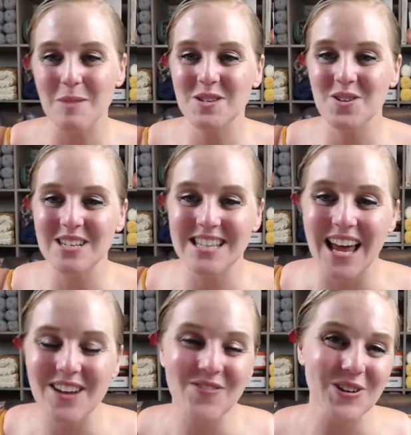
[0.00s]
I'm so
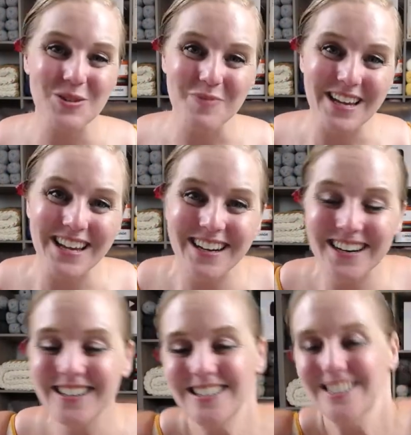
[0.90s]
excited for you to be
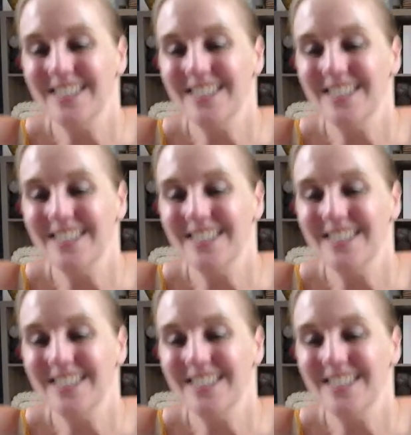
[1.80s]
here.